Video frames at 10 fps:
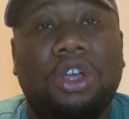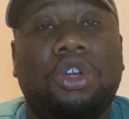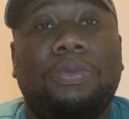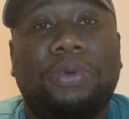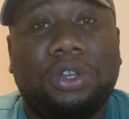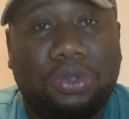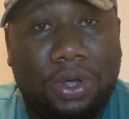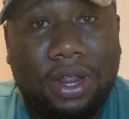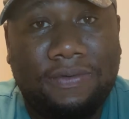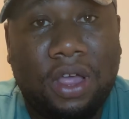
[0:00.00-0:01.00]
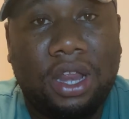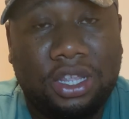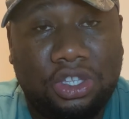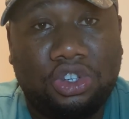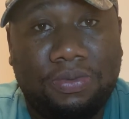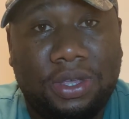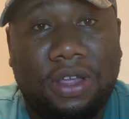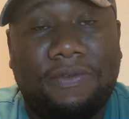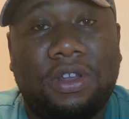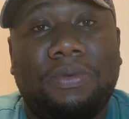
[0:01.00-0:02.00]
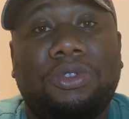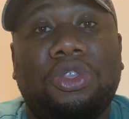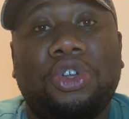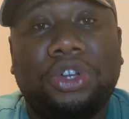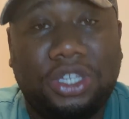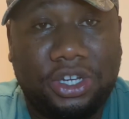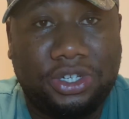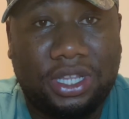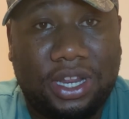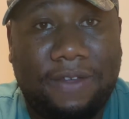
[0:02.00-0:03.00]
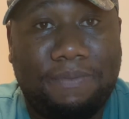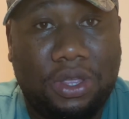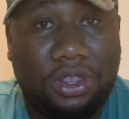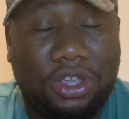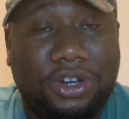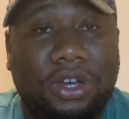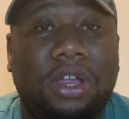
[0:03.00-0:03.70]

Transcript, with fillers: compared to what I've gotten in Jamaica for the 30 years that I've been there.